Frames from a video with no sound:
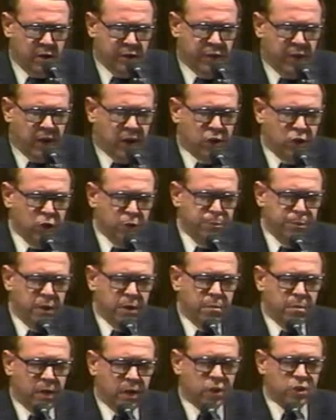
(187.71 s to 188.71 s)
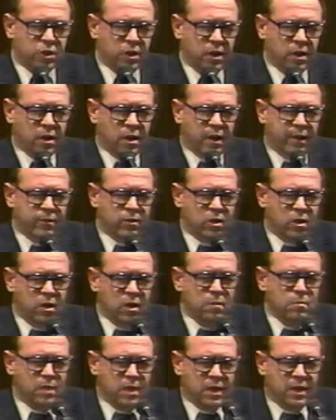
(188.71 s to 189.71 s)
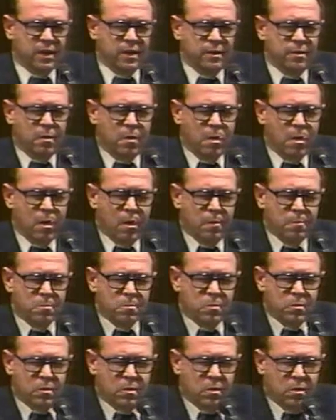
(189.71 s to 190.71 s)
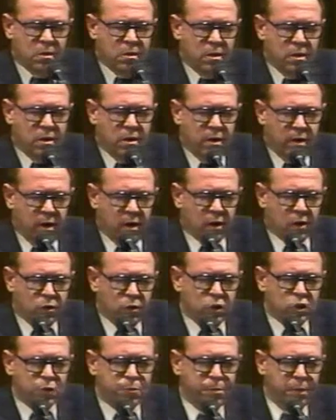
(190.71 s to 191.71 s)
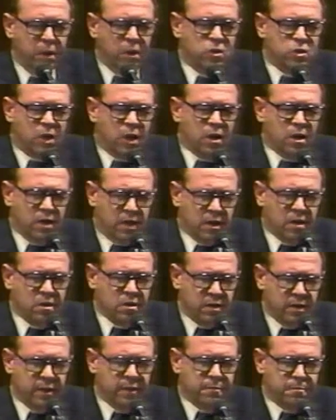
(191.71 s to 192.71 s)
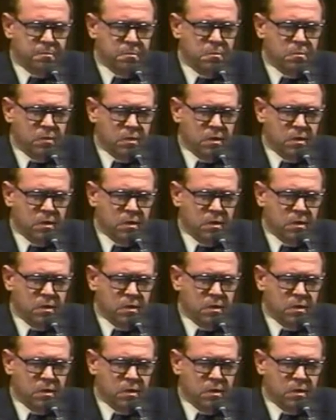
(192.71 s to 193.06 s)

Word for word: If I could be a blessing and have a clear mind and an eloquent speech, I'd like that.